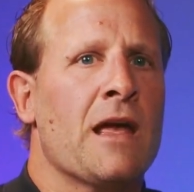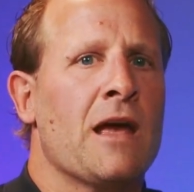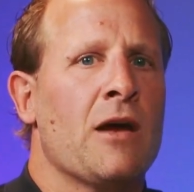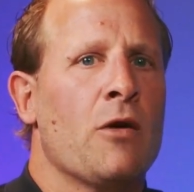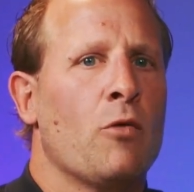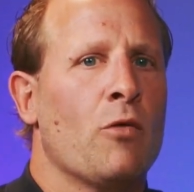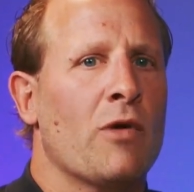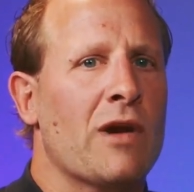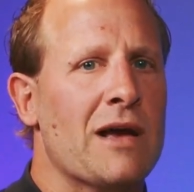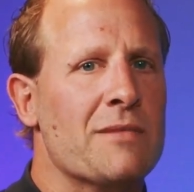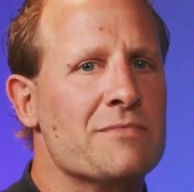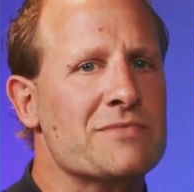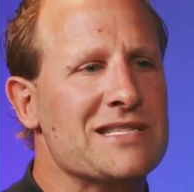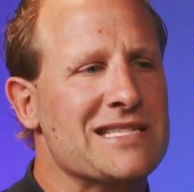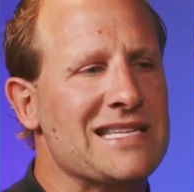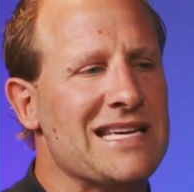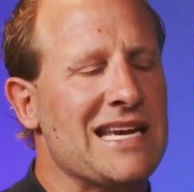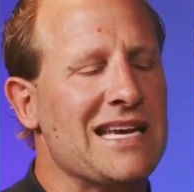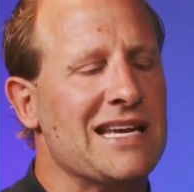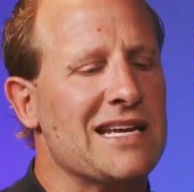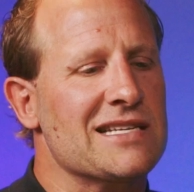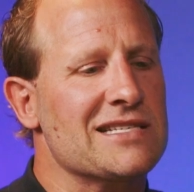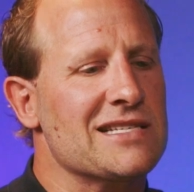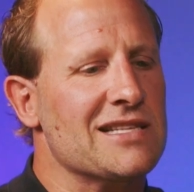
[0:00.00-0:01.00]
what I'm
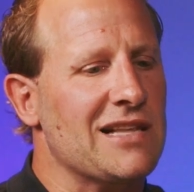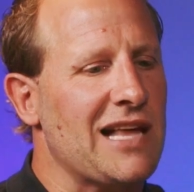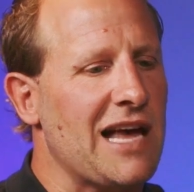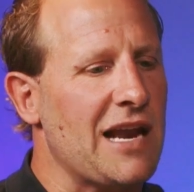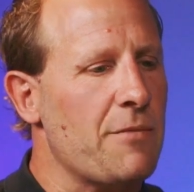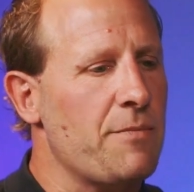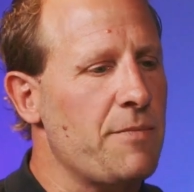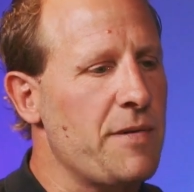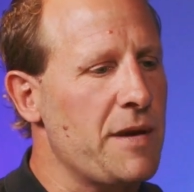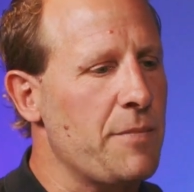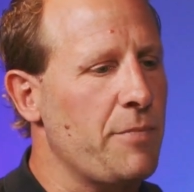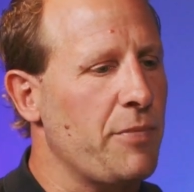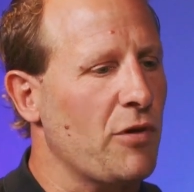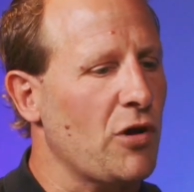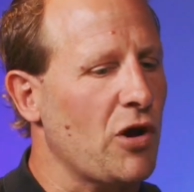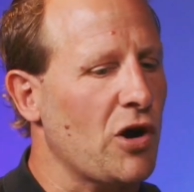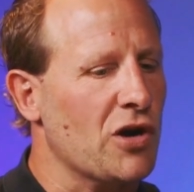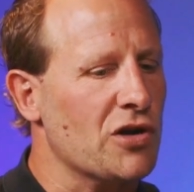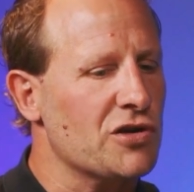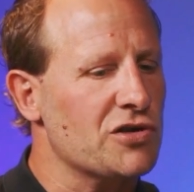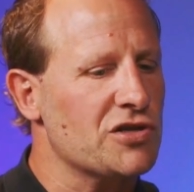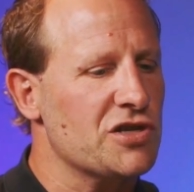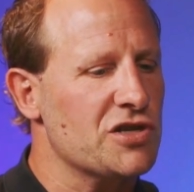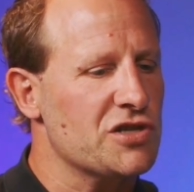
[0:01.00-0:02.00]
seeing is a lot of people
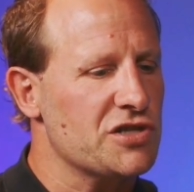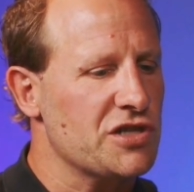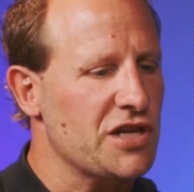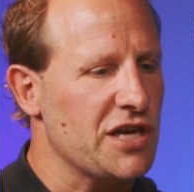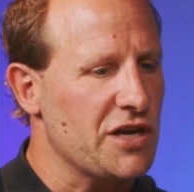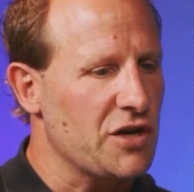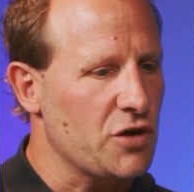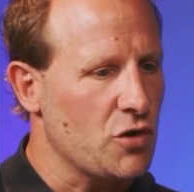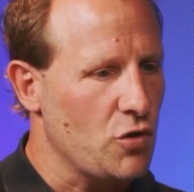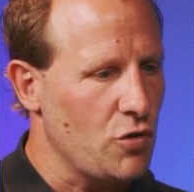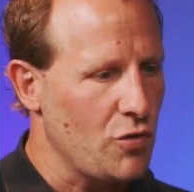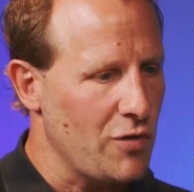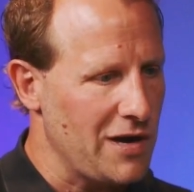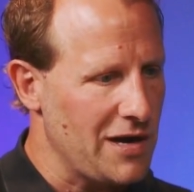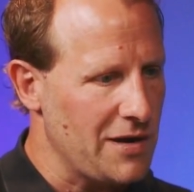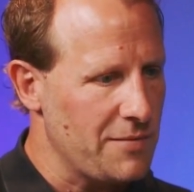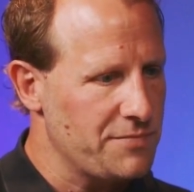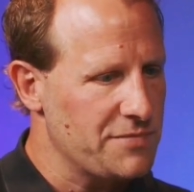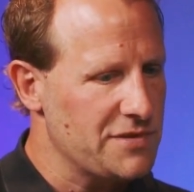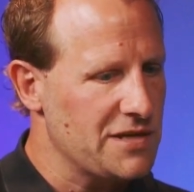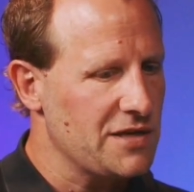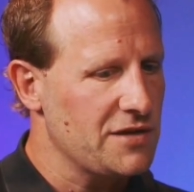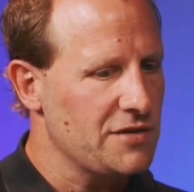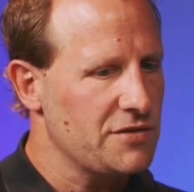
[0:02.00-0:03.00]
aren't just
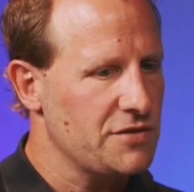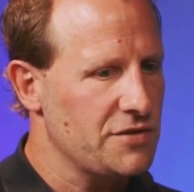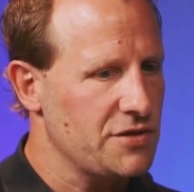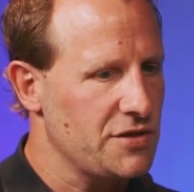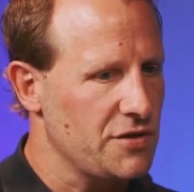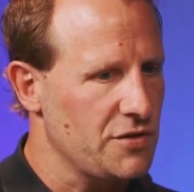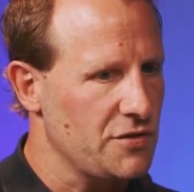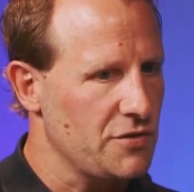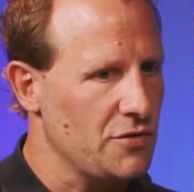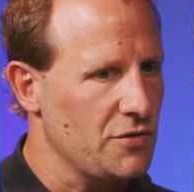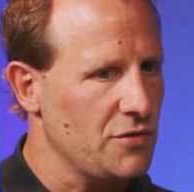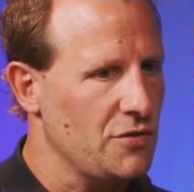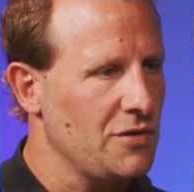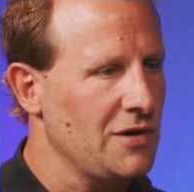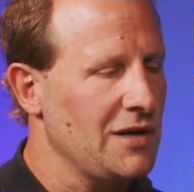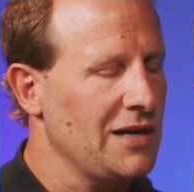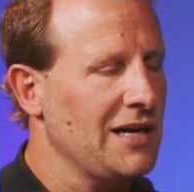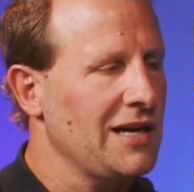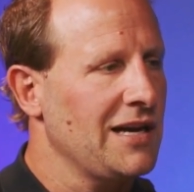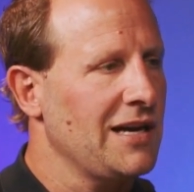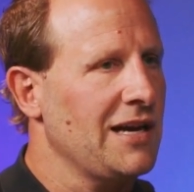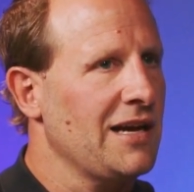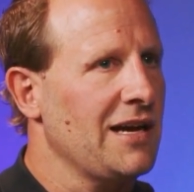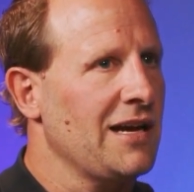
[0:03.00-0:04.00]
equipped to
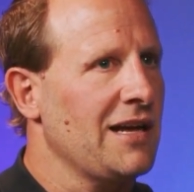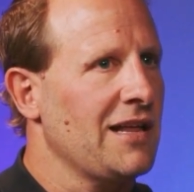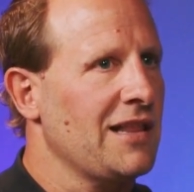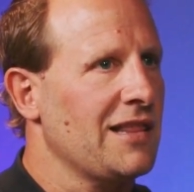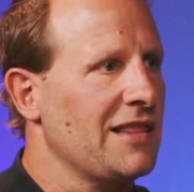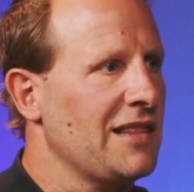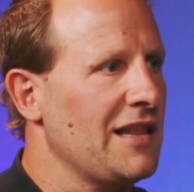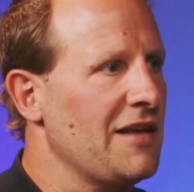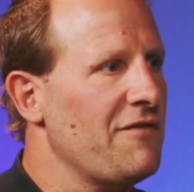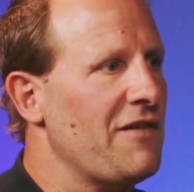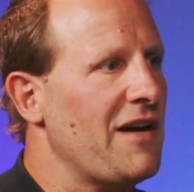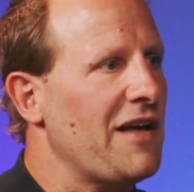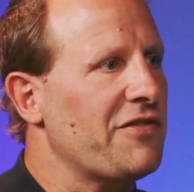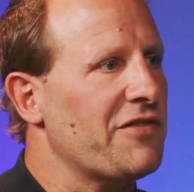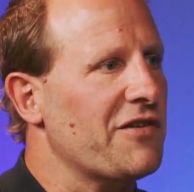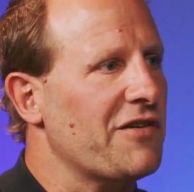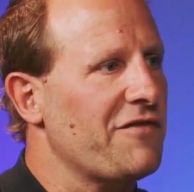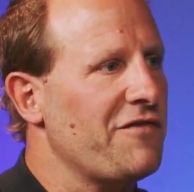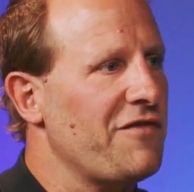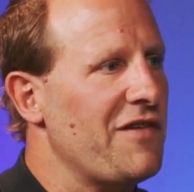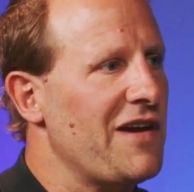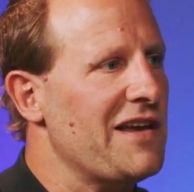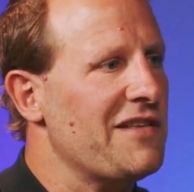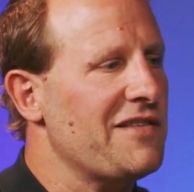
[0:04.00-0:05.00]
live out their
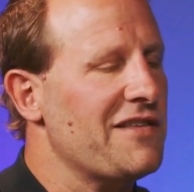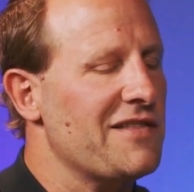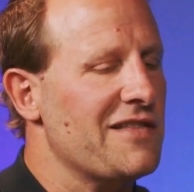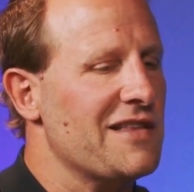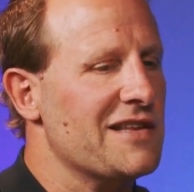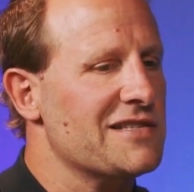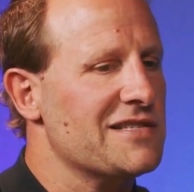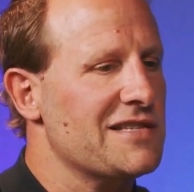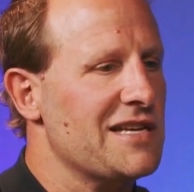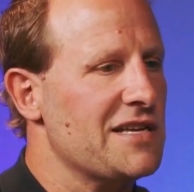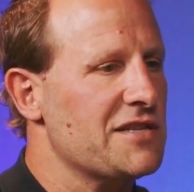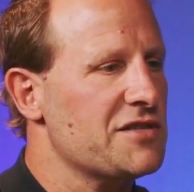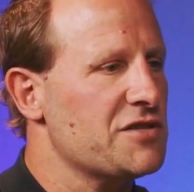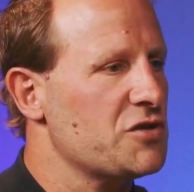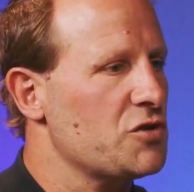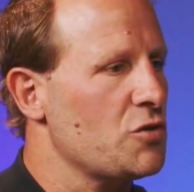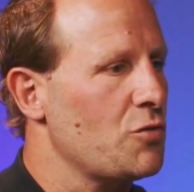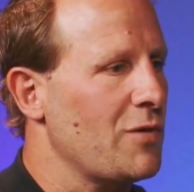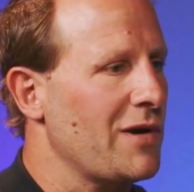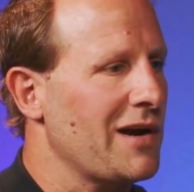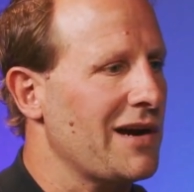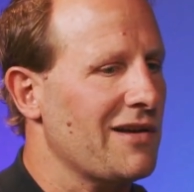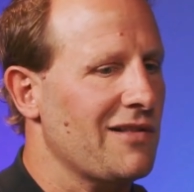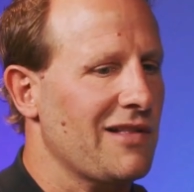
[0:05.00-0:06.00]
faith in the sense to
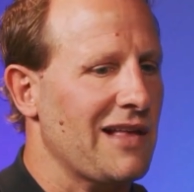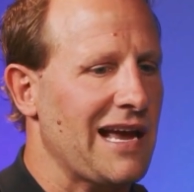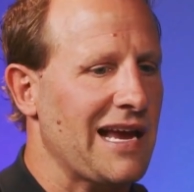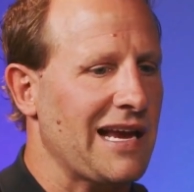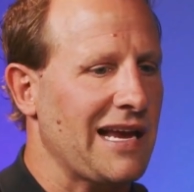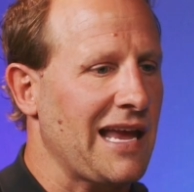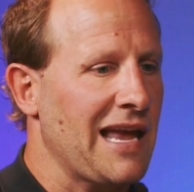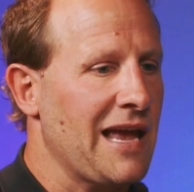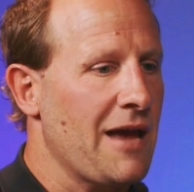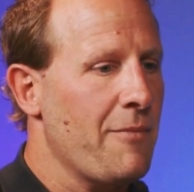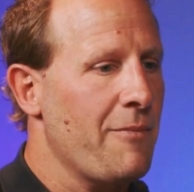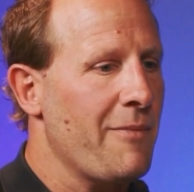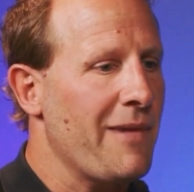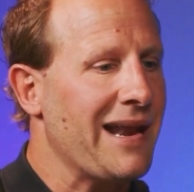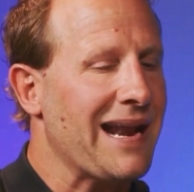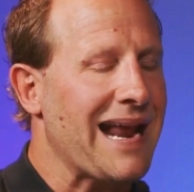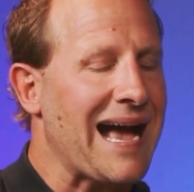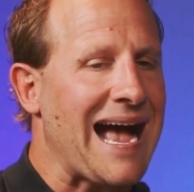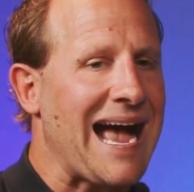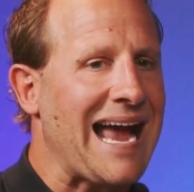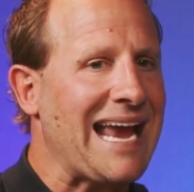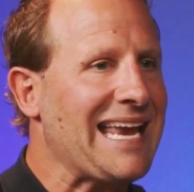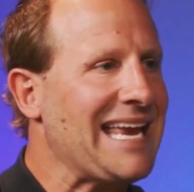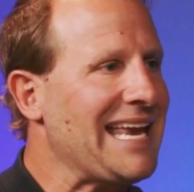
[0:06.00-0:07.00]
where, like, man,
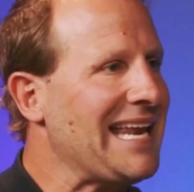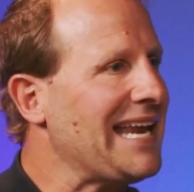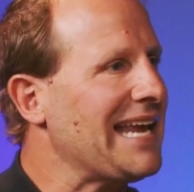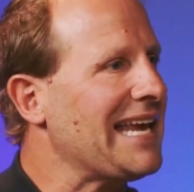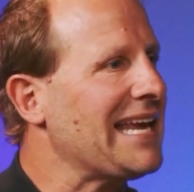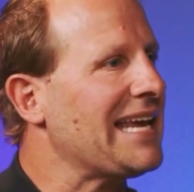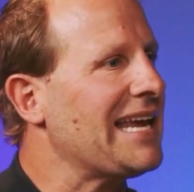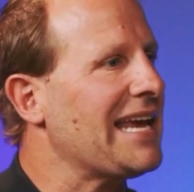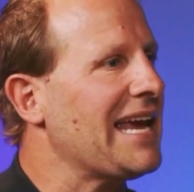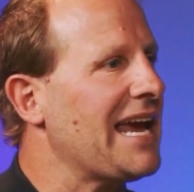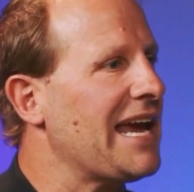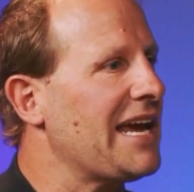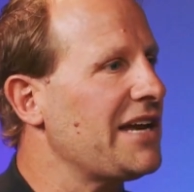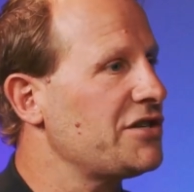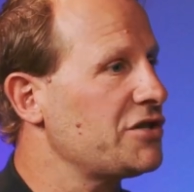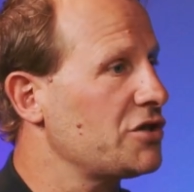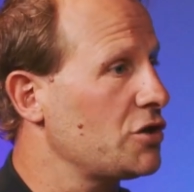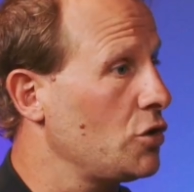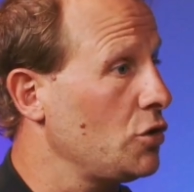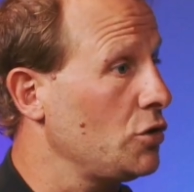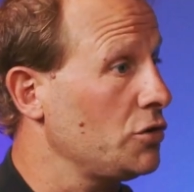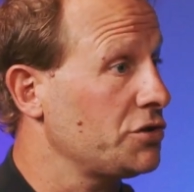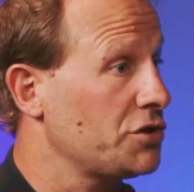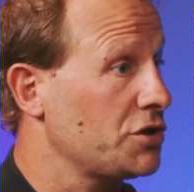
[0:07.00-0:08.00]
I can engage
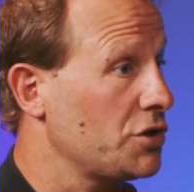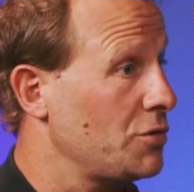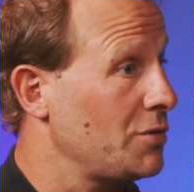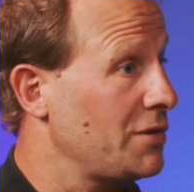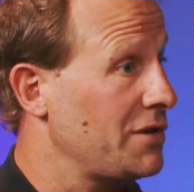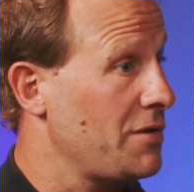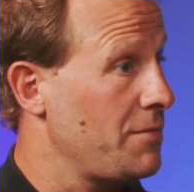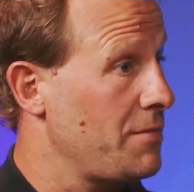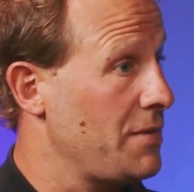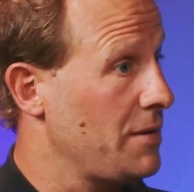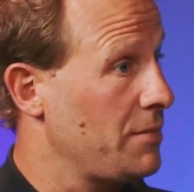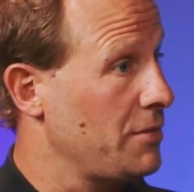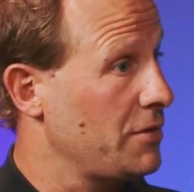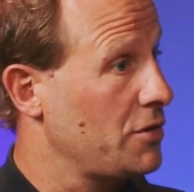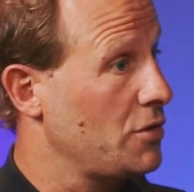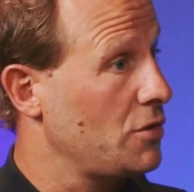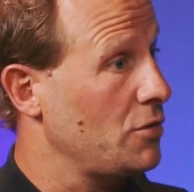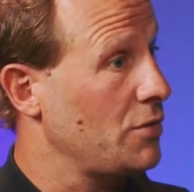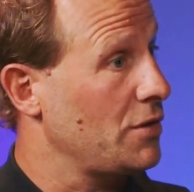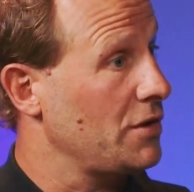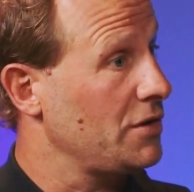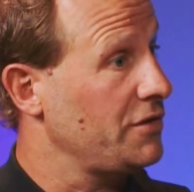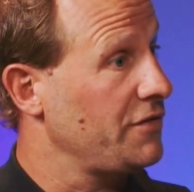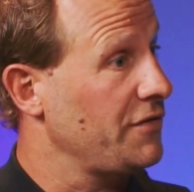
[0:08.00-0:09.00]
culture with a biblical
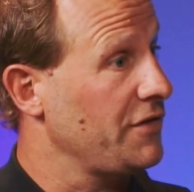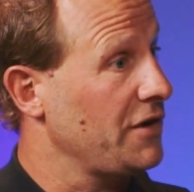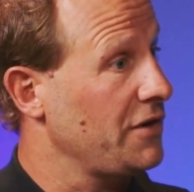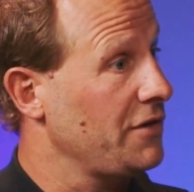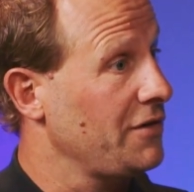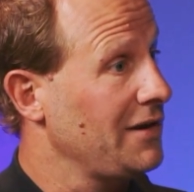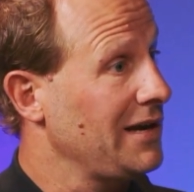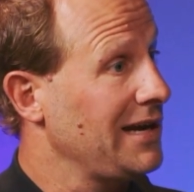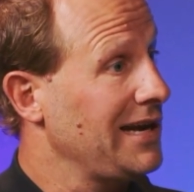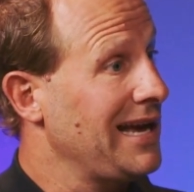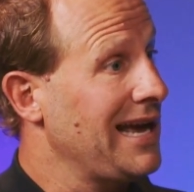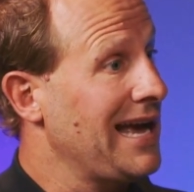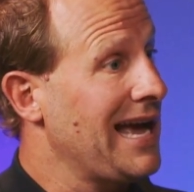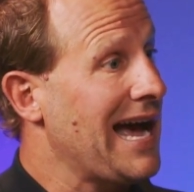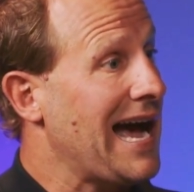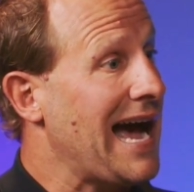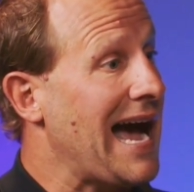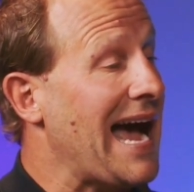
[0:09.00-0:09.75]
worldview.